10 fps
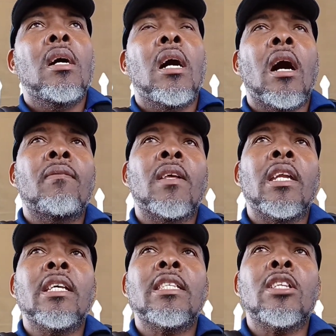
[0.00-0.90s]
After
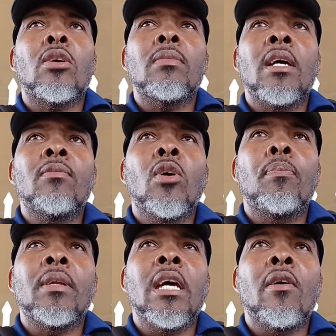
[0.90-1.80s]
they set up them
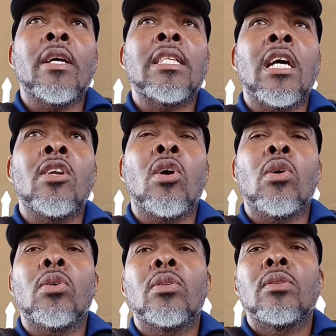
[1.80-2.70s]
duppy Derricks you
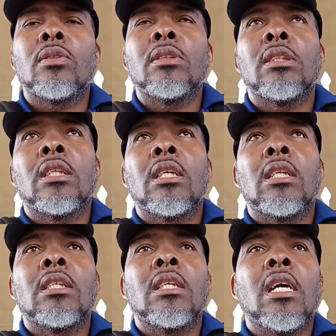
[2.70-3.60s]
know
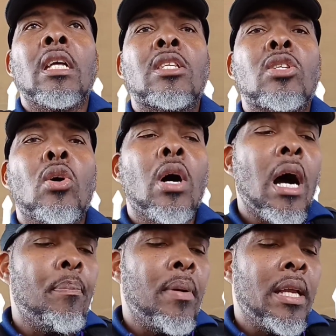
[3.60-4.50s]
it so
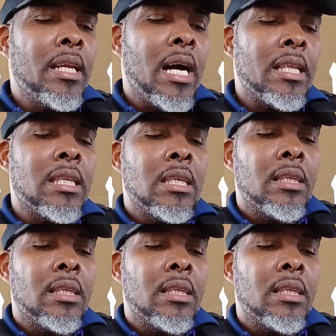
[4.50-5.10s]
happened that